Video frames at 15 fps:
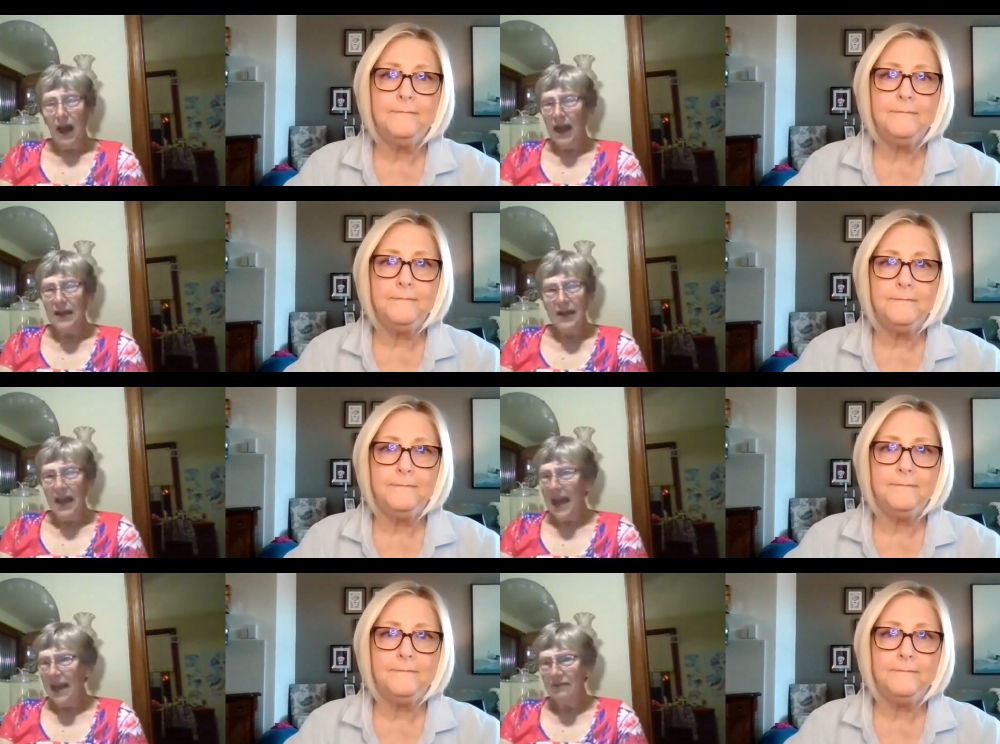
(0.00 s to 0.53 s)

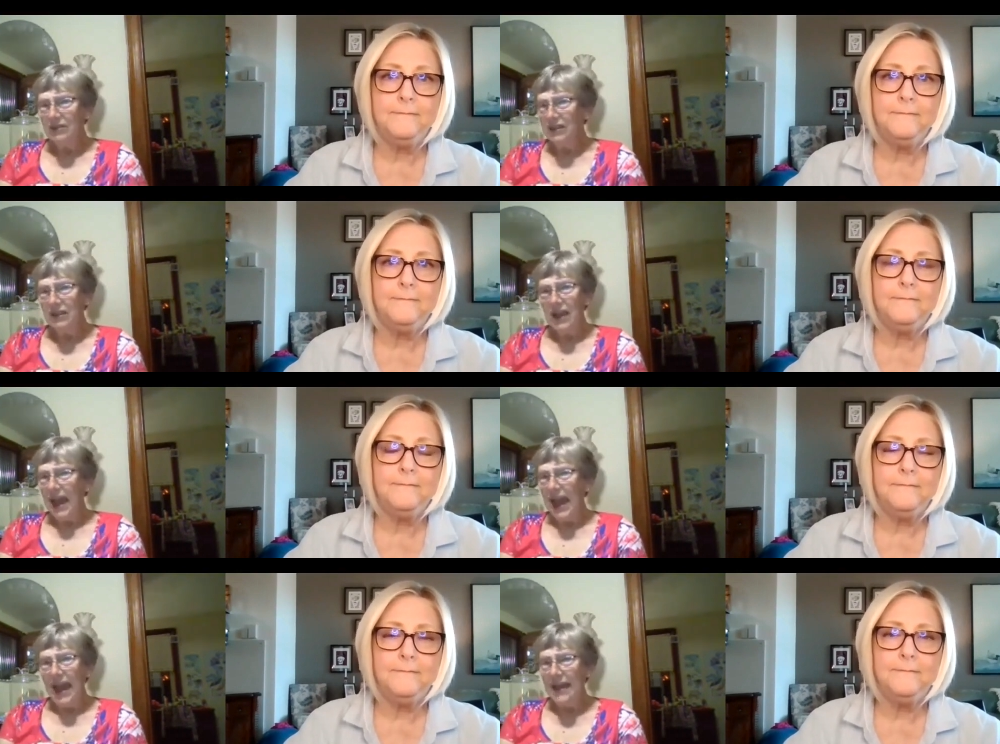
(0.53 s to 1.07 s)
Speaker 1: I
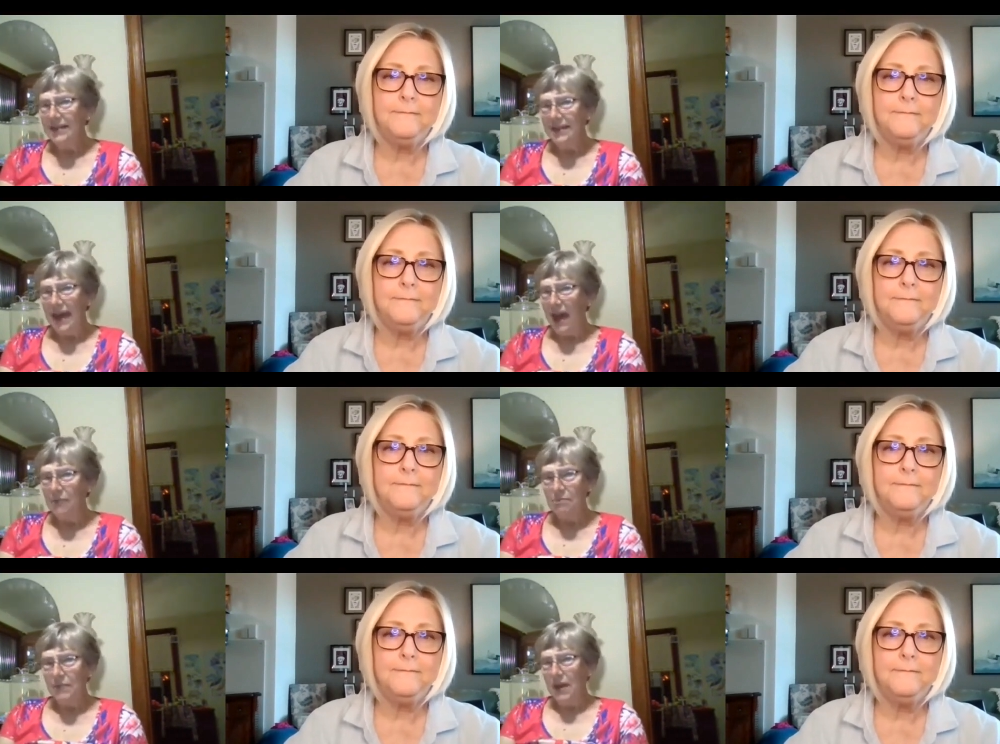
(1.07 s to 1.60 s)
haven't
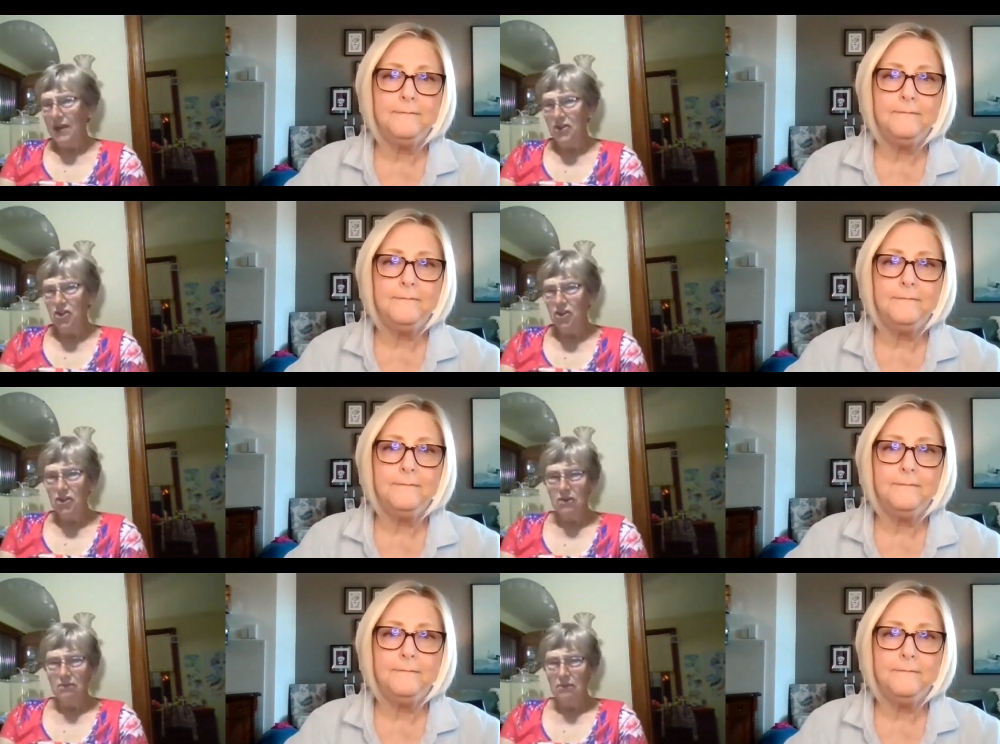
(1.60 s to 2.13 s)
had that
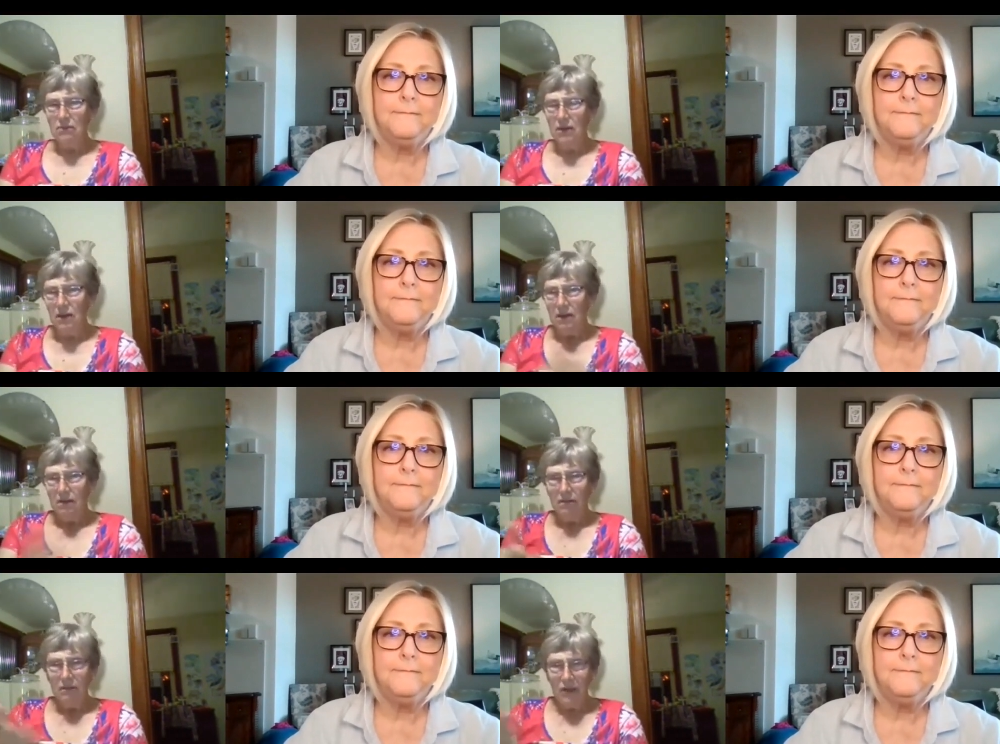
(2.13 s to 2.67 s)
much,
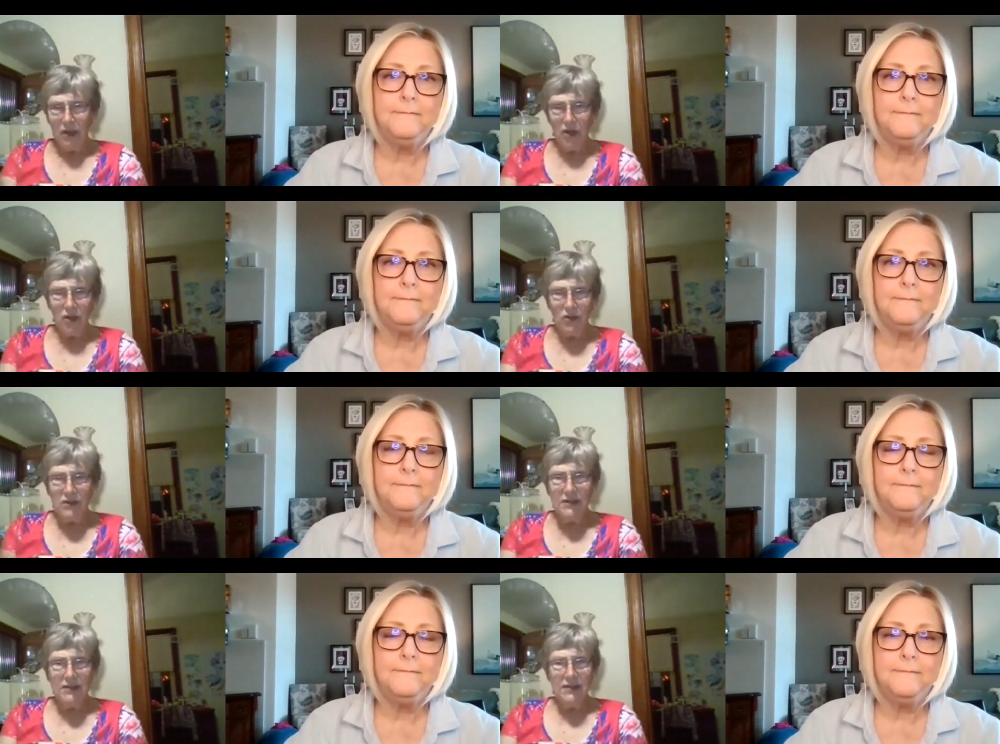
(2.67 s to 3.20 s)

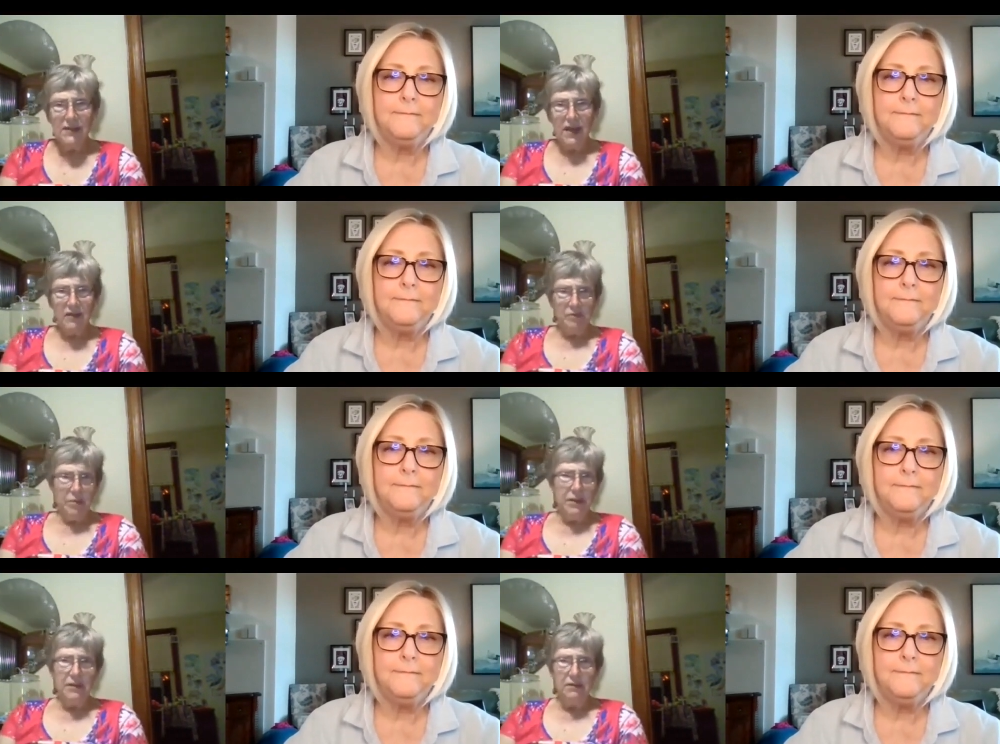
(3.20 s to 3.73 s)
you know, since
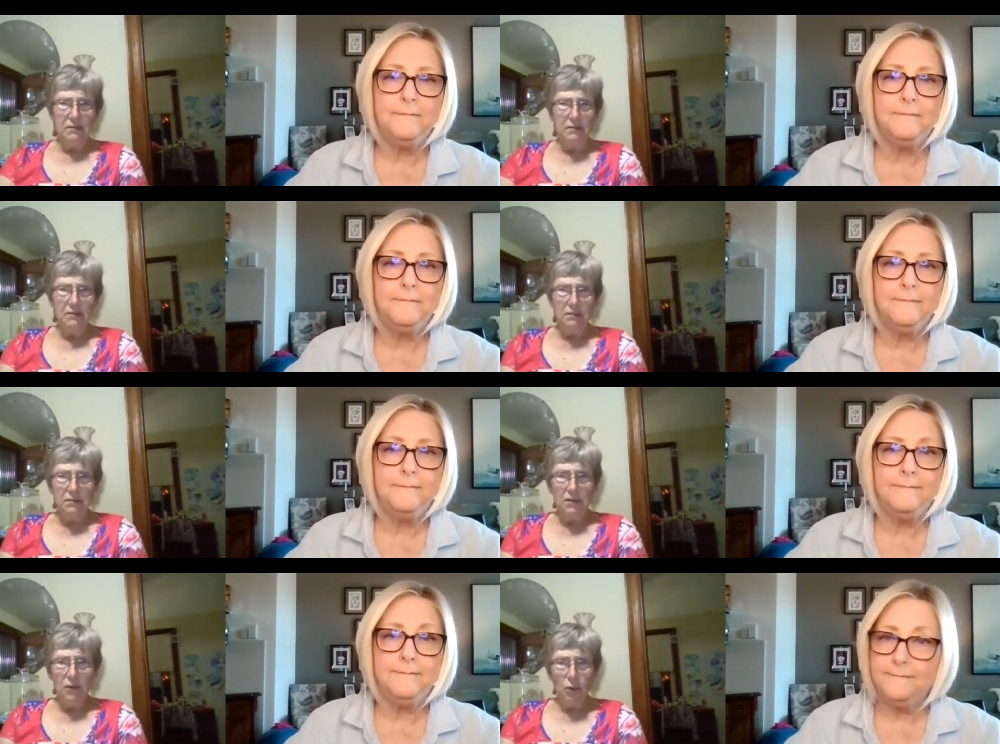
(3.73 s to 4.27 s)
I've
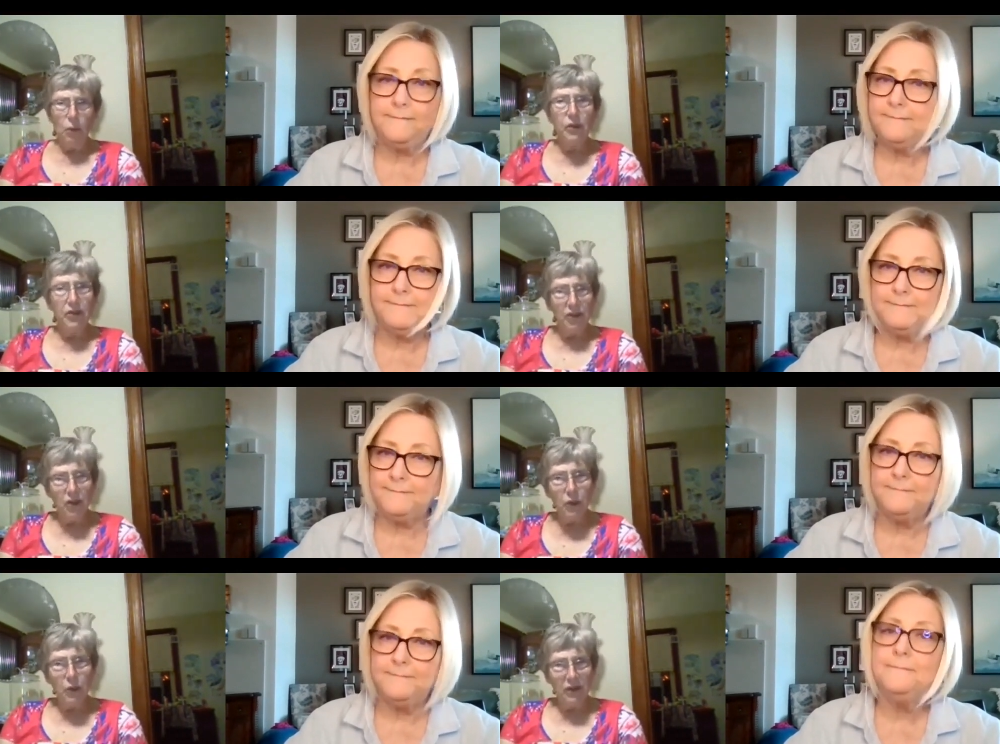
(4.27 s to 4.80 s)
been
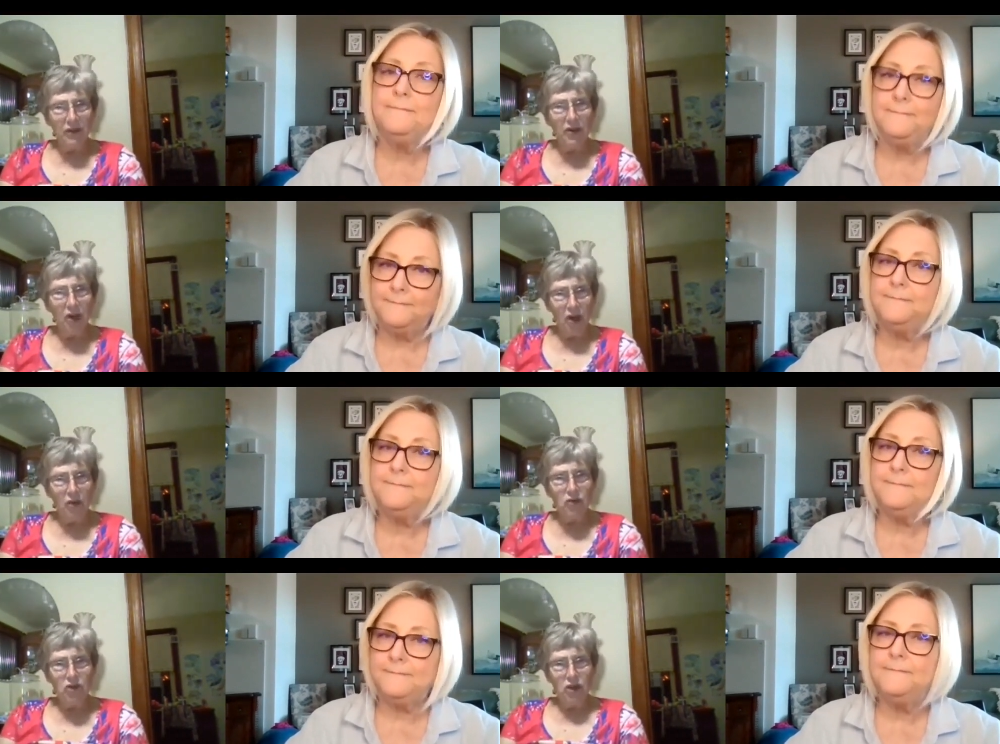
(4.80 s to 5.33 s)
with you with
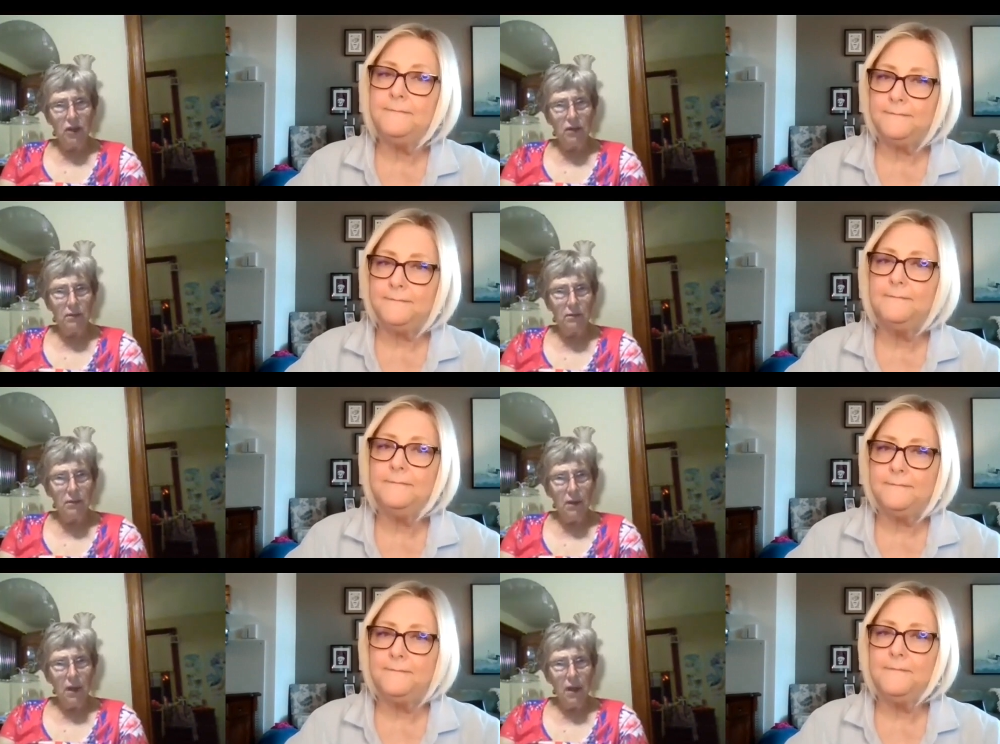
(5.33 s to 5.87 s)
the
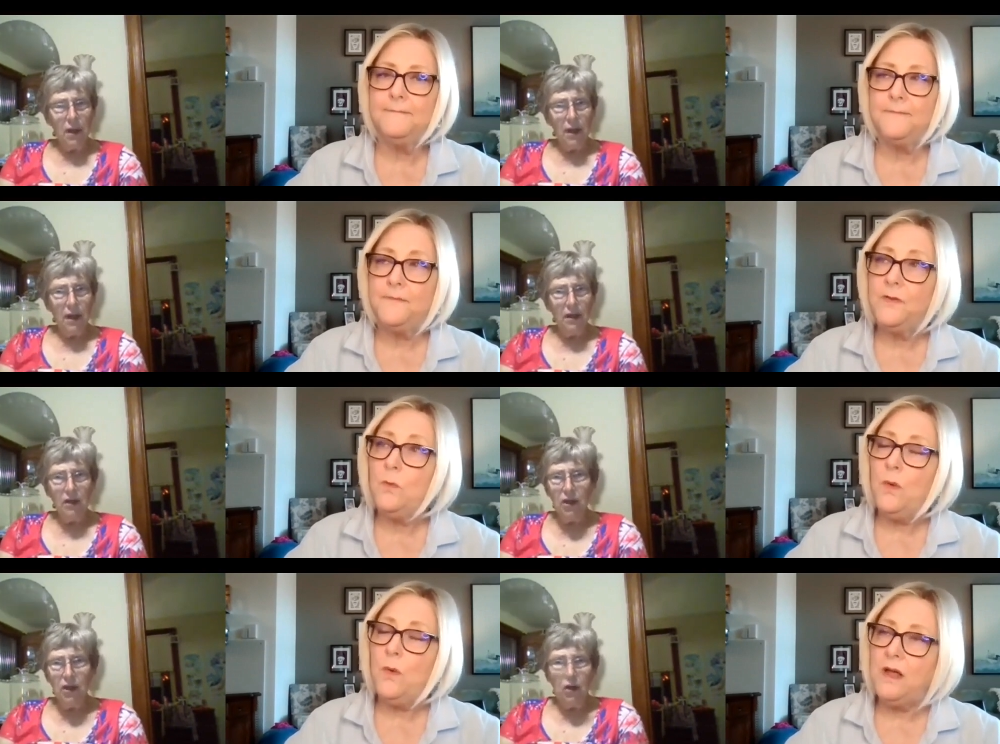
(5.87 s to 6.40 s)
coaching,
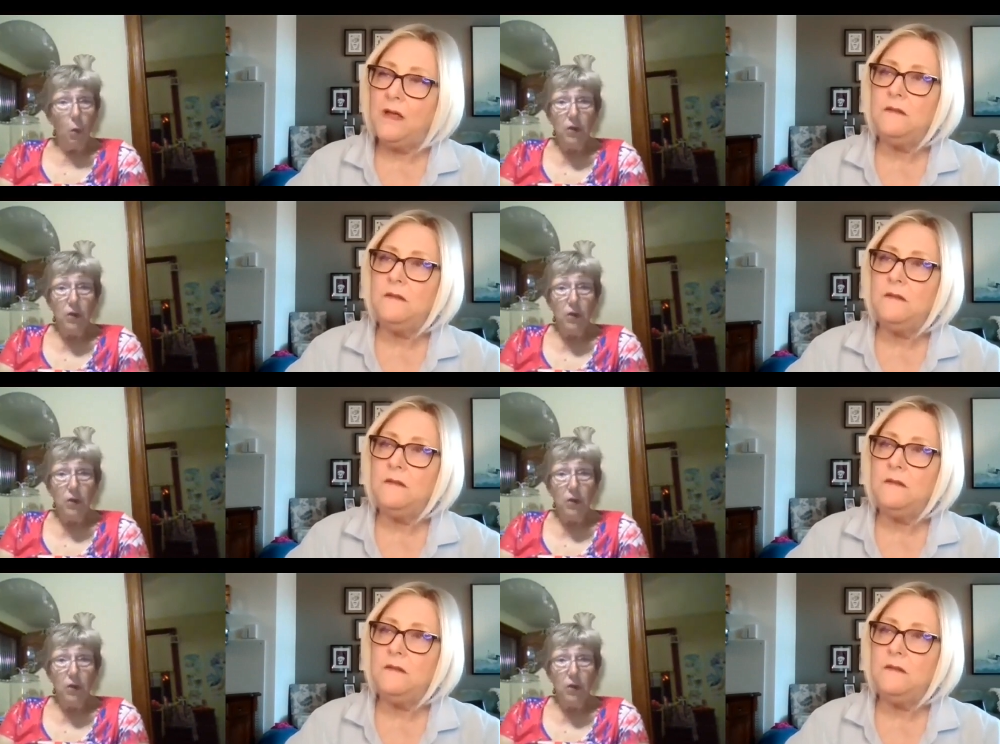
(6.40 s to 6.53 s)
you